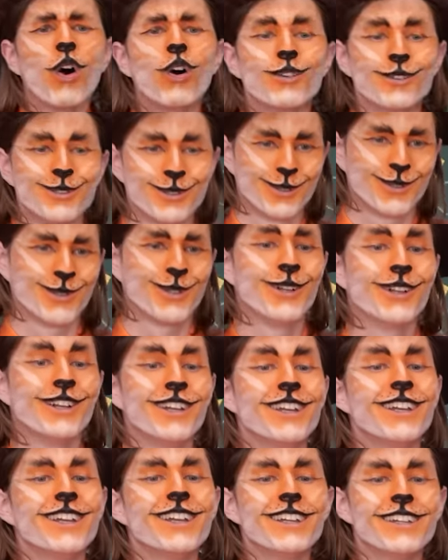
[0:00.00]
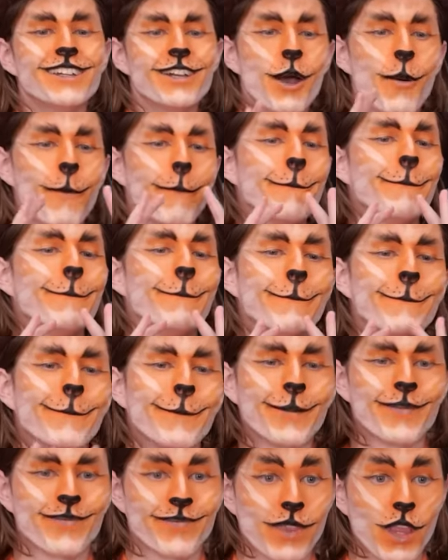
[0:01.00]
Wow.
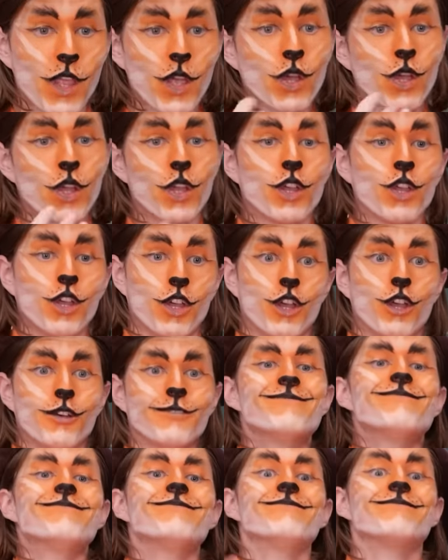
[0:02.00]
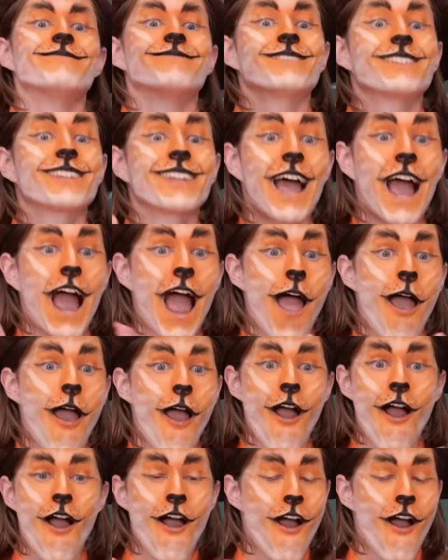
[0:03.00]
Amazing, darling. I love it. You